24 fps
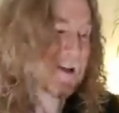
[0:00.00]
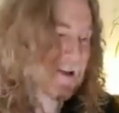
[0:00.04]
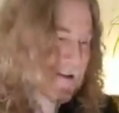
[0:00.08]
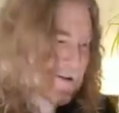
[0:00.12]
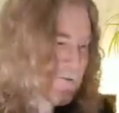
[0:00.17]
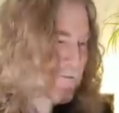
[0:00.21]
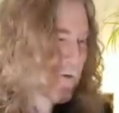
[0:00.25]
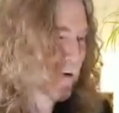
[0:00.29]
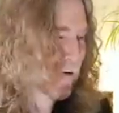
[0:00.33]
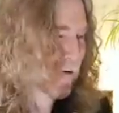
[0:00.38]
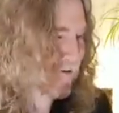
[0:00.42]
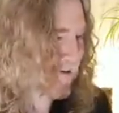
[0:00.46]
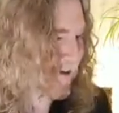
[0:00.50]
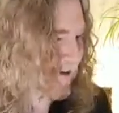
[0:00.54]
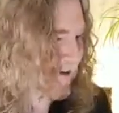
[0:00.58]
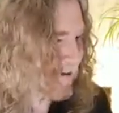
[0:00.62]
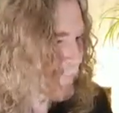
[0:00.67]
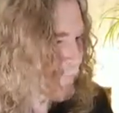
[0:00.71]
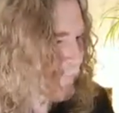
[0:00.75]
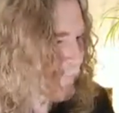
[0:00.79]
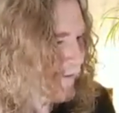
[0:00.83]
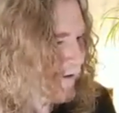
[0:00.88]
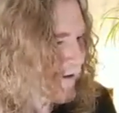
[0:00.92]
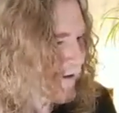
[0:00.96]
Both did.
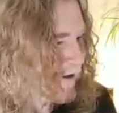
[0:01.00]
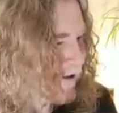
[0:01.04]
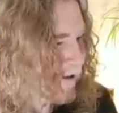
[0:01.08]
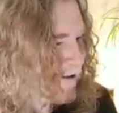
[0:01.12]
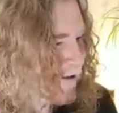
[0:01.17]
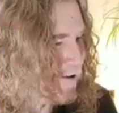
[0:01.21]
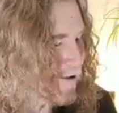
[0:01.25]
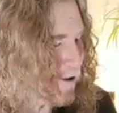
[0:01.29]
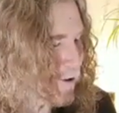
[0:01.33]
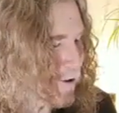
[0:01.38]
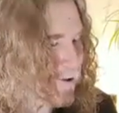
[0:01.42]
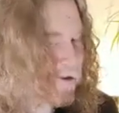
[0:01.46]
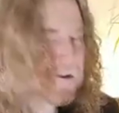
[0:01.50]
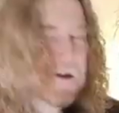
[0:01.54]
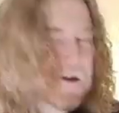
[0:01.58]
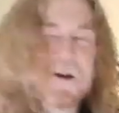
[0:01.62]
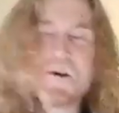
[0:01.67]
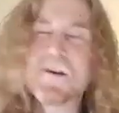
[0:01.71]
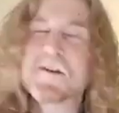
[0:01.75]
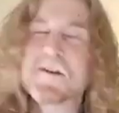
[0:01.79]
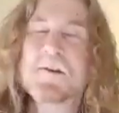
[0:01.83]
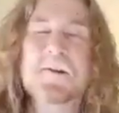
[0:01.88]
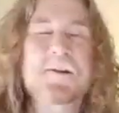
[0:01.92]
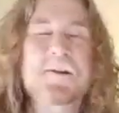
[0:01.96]
So as long
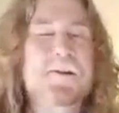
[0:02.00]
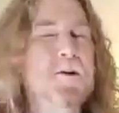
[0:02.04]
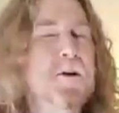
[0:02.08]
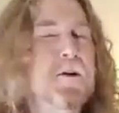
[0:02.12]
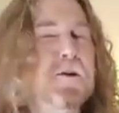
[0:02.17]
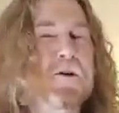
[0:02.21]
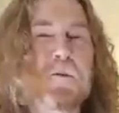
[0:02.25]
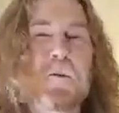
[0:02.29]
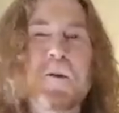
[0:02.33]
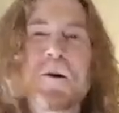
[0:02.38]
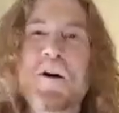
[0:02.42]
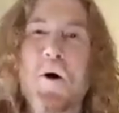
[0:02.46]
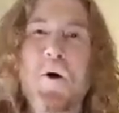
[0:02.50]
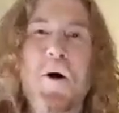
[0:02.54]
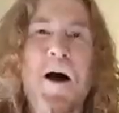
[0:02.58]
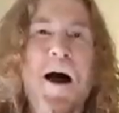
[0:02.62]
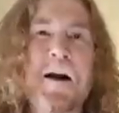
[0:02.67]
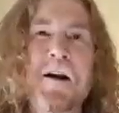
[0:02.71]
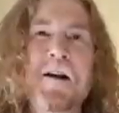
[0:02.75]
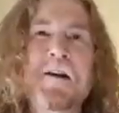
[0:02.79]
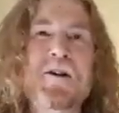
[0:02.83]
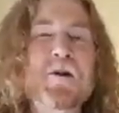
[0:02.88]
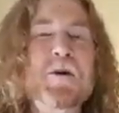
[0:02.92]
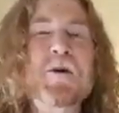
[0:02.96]
as we know how to
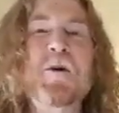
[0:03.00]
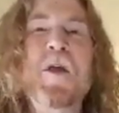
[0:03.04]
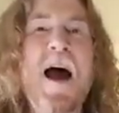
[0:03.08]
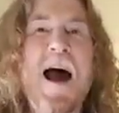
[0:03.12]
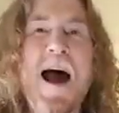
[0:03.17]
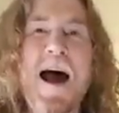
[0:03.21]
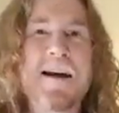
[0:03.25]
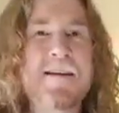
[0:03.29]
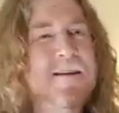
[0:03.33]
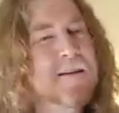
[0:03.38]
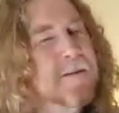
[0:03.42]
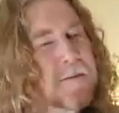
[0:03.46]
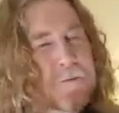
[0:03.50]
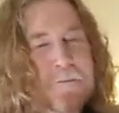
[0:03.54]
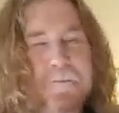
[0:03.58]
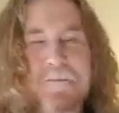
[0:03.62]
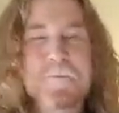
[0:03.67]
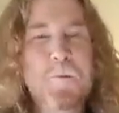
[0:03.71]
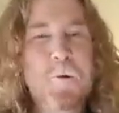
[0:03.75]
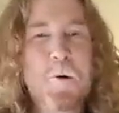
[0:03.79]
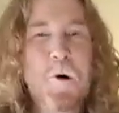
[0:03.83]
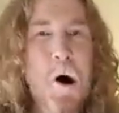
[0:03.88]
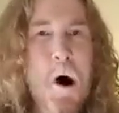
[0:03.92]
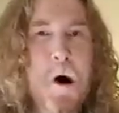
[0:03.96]
do that,
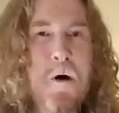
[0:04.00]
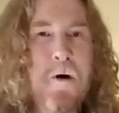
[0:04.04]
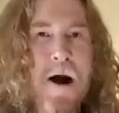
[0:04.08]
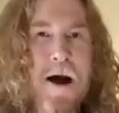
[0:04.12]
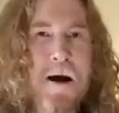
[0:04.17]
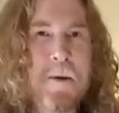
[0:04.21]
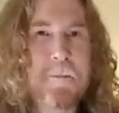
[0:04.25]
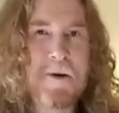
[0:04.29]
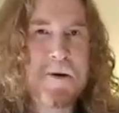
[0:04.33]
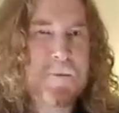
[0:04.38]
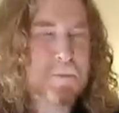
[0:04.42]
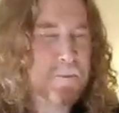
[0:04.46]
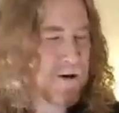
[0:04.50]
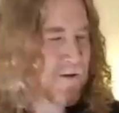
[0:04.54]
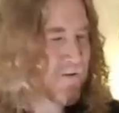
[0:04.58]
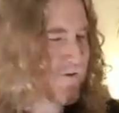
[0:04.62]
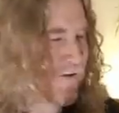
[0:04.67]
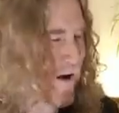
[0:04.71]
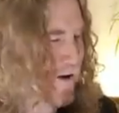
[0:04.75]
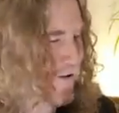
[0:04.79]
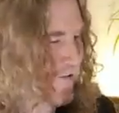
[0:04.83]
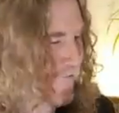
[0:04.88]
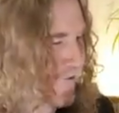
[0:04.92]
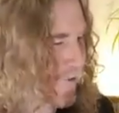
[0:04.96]
we're all right. Be
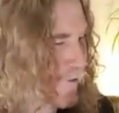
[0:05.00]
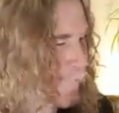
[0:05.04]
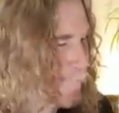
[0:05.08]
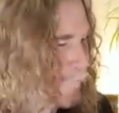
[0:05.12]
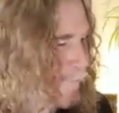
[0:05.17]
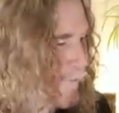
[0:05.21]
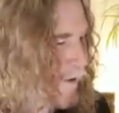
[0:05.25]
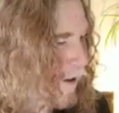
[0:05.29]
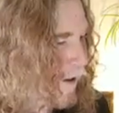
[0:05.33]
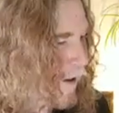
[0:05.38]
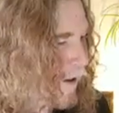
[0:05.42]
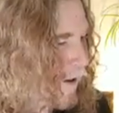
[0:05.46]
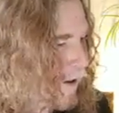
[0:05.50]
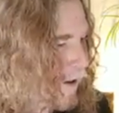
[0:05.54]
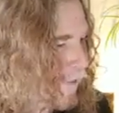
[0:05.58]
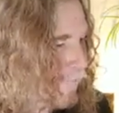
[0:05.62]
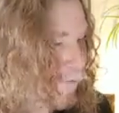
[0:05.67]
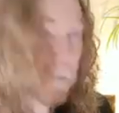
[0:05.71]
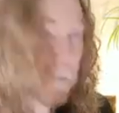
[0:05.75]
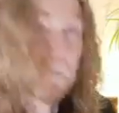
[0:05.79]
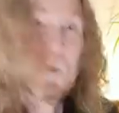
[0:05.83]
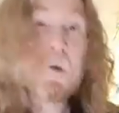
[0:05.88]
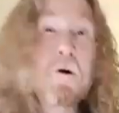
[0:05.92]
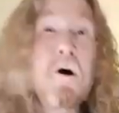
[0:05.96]
faithful, then
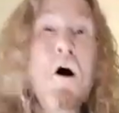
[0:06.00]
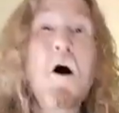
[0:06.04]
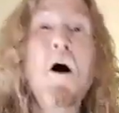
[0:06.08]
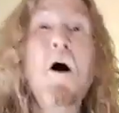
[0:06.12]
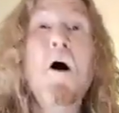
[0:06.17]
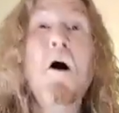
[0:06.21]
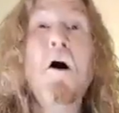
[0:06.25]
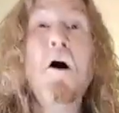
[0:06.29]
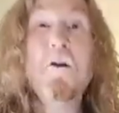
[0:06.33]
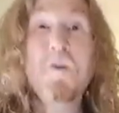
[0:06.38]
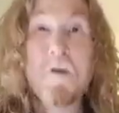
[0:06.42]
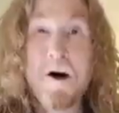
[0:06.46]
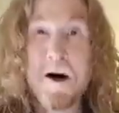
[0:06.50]
we're all right.